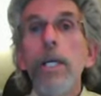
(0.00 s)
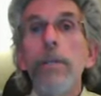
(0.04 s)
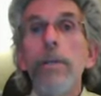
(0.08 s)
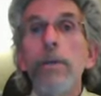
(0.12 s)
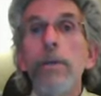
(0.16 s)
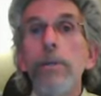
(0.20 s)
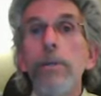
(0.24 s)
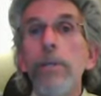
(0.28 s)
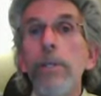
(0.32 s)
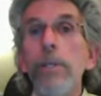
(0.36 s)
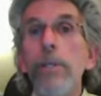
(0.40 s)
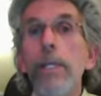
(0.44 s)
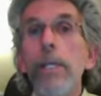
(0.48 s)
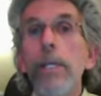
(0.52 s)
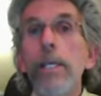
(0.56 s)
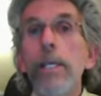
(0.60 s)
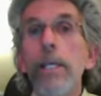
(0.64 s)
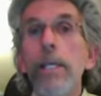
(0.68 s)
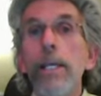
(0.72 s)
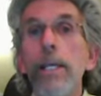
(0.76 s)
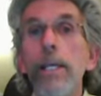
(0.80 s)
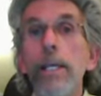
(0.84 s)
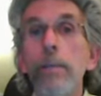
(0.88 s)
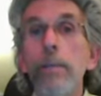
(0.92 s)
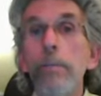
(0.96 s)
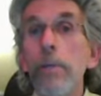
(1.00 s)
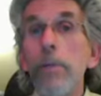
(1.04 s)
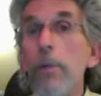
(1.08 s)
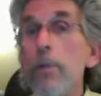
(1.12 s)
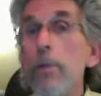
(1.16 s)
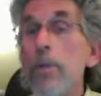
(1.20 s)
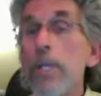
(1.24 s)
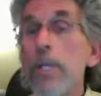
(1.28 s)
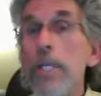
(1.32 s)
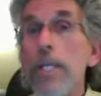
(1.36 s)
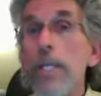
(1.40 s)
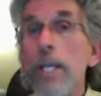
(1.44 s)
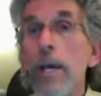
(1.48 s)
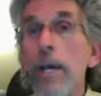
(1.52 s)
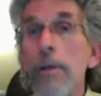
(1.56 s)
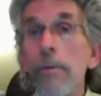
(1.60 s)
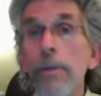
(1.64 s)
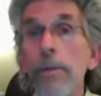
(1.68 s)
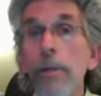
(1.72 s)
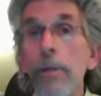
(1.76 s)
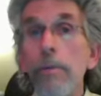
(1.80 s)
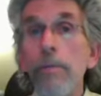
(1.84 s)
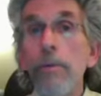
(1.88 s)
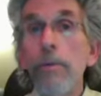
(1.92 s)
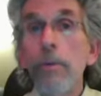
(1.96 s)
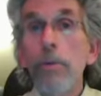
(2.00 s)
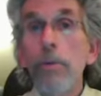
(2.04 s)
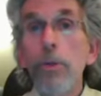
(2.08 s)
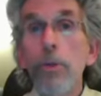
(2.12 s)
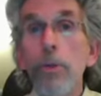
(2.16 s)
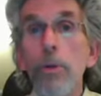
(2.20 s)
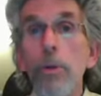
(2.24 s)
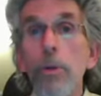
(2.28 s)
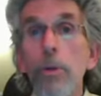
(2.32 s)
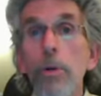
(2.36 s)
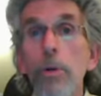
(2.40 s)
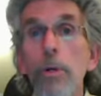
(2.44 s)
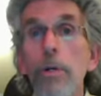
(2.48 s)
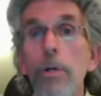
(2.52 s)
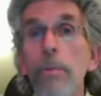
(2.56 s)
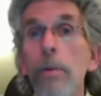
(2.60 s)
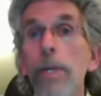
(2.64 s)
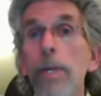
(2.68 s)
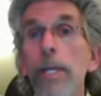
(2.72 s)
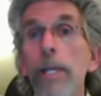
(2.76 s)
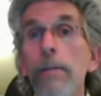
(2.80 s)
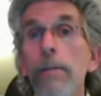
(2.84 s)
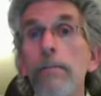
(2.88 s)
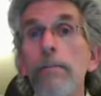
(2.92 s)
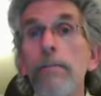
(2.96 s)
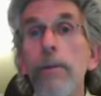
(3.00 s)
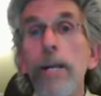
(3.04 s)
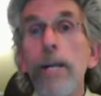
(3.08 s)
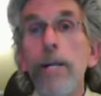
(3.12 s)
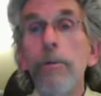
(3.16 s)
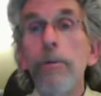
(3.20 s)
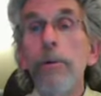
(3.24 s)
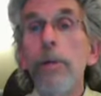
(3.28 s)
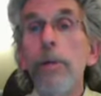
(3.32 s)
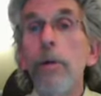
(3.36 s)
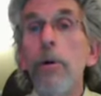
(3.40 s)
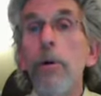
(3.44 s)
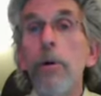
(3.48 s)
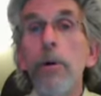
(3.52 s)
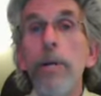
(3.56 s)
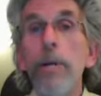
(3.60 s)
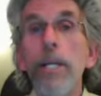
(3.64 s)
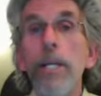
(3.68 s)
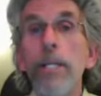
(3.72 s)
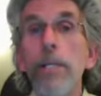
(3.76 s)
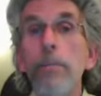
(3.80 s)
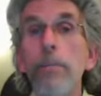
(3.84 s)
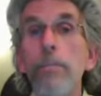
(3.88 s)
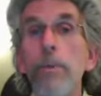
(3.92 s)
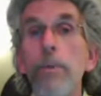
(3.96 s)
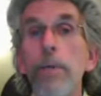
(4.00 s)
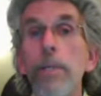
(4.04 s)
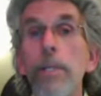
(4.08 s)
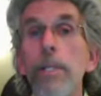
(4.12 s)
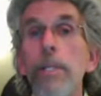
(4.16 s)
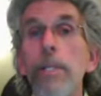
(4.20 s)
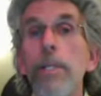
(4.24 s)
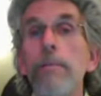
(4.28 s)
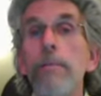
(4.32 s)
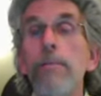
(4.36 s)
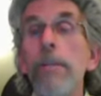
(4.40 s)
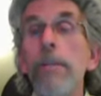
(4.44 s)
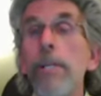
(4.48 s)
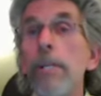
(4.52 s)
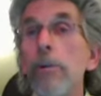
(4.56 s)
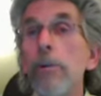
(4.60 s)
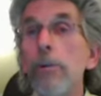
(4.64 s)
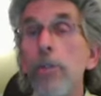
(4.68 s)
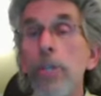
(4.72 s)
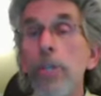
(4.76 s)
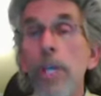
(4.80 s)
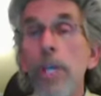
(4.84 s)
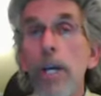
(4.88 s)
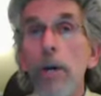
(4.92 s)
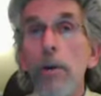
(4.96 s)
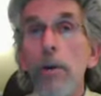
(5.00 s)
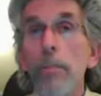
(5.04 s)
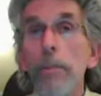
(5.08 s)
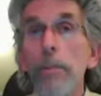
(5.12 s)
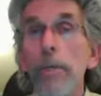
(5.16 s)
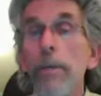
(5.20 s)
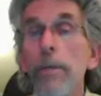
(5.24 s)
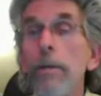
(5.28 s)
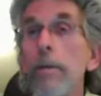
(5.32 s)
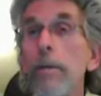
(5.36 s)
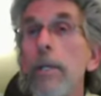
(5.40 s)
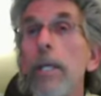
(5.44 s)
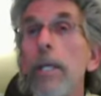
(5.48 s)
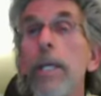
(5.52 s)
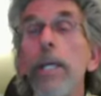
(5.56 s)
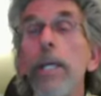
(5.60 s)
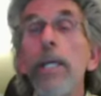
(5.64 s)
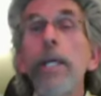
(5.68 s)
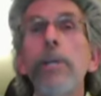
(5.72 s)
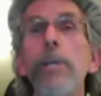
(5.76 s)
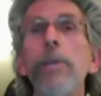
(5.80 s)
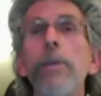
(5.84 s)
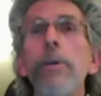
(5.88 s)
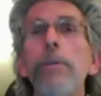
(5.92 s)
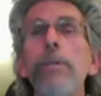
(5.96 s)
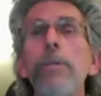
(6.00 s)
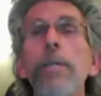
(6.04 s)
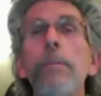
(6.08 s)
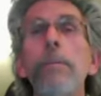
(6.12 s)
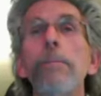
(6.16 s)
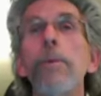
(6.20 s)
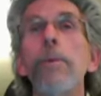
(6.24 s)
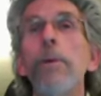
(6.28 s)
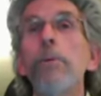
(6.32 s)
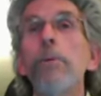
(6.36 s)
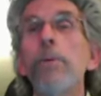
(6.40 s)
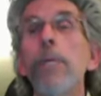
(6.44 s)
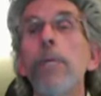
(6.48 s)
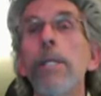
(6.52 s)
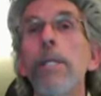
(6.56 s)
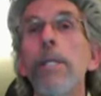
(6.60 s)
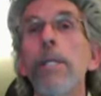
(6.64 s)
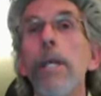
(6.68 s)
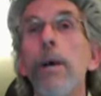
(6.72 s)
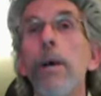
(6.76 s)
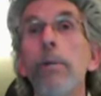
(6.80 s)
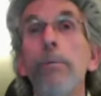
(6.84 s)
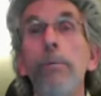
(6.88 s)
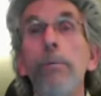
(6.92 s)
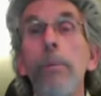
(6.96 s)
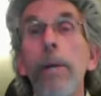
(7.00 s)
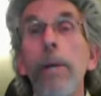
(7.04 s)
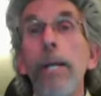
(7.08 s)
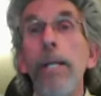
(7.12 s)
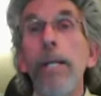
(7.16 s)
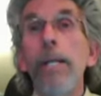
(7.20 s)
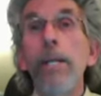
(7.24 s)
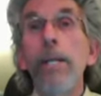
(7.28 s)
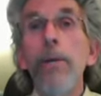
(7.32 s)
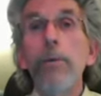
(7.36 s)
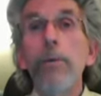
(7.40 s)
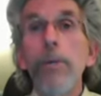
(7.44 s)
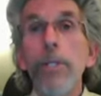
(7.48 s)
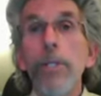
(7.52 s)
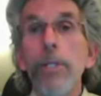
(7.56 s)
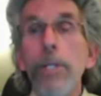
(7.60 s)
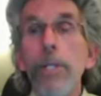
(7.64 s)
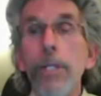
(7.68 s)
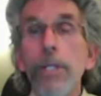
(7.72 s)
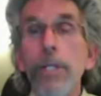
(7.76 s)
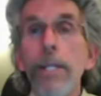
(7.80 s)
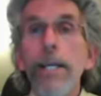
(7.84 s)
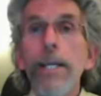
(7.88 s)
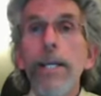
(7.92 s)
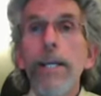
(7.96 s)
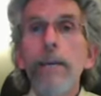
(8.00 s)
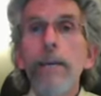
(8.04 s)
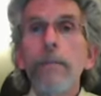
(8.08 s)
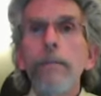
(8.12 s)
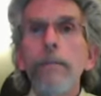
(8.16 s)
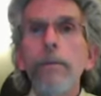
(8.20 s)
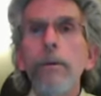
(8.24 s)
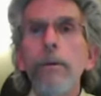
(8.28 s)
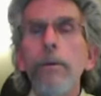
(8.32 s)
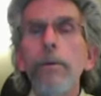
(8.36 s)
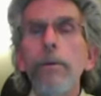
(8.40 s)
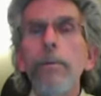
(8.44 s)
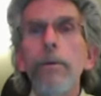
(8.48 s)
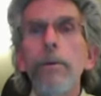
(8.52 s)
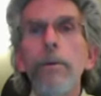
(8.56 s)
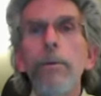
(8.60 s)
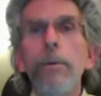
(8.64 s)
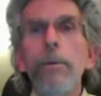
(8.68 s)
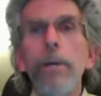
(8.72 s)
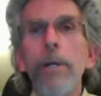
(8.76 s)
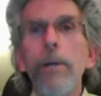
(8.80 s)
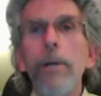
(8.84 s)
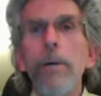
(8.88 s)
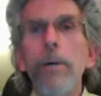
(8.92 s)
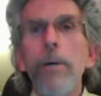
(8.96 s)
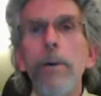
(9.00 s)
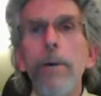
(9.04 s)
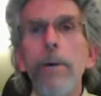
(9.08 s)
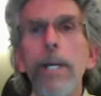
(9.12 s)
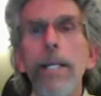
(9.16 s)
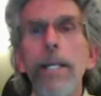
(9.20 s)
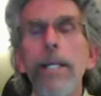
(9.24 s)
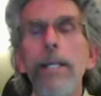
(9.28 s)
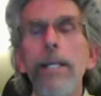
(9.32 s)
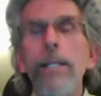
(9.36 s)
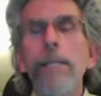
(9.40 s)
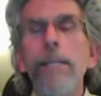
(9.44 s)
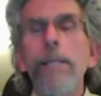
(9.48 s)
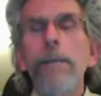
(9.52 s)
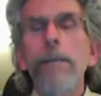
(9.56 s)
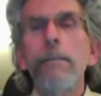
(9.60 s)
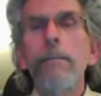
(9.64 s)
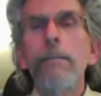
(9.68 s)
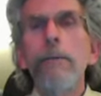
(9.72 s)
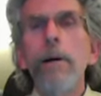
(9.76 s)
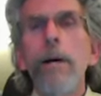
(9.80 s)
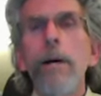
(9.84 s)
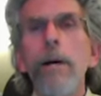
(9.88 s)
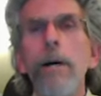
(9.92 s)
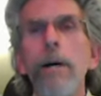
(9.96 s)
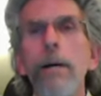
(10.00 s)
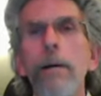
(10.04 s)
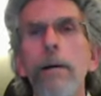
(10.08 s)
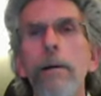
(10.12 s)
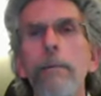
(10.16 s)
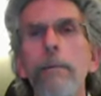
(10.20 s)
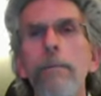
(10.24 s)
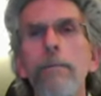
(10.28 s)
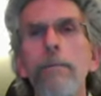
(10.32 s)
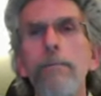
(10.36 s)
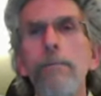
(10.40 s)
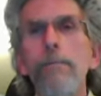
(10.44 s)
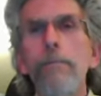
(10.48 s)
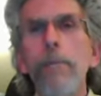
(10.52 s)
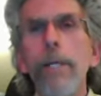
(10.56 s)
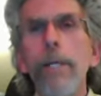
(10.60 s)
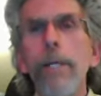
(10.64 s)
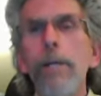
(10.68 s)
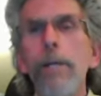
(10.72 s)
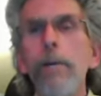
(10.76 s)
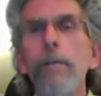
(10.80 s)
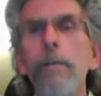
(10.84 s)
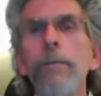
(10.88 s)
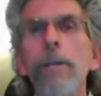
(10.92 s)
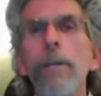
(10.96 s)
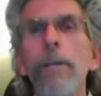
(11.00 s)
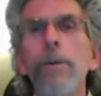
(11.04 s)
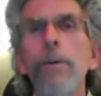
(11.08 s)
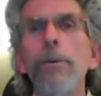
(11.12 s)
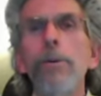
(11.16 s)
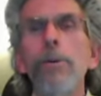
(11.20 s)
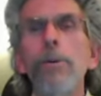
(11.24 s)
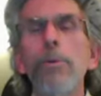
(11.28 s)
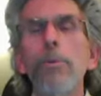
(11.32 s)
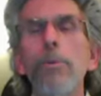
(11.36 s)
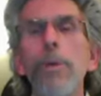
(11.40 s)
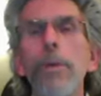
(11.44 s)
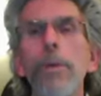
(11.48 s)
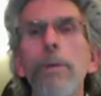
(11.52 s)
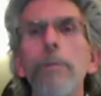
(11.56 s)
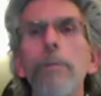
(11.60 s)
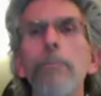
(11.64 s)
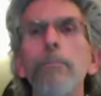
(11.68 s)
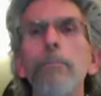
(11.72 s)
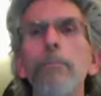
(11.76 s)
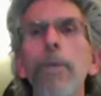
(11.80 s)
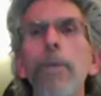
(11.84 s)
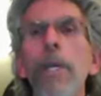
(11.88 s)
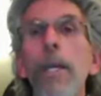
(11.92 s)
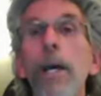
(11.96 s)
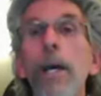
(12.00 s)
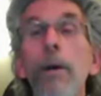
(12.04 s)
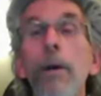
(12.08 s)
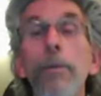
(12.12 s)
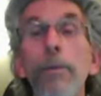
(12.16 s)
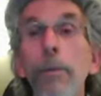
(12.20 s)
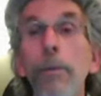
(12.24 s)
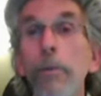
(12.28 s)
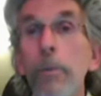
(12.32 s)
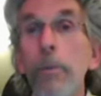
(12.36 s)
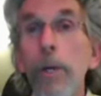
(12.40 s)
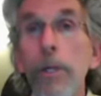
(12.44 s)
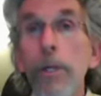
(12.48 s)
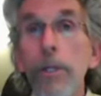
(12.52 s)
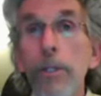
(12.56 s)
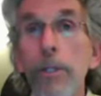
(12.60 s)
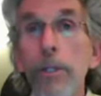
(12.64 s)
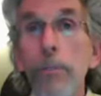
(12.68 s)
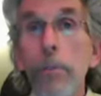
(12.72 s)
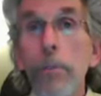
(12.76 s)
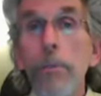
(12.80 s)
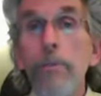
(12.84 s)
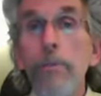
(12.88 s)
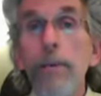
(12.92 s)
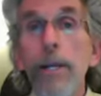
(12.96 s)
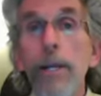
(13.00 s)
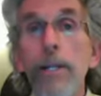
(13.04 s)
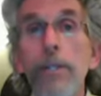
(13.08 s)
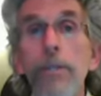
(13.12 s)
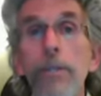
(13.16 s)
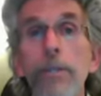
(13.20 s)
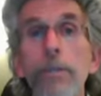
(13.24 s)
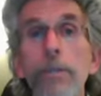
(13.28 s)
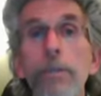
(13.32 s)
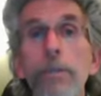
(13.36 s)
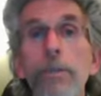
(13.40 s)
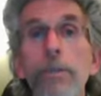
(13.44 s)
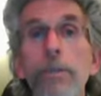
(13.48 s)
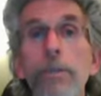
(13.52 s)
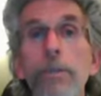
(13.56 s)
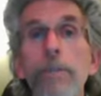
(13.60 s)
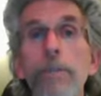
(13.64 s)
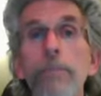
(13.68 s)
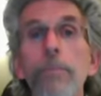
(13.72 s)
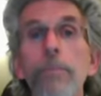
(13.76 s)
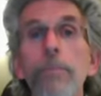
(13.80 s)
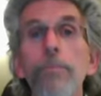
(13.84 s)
There's the Hypnosis Health Info store, where you can find recordings, books, and videos to help you. There's Hypnosis Health Radio, which is filled with recordings of interviews with health and wellness professionals.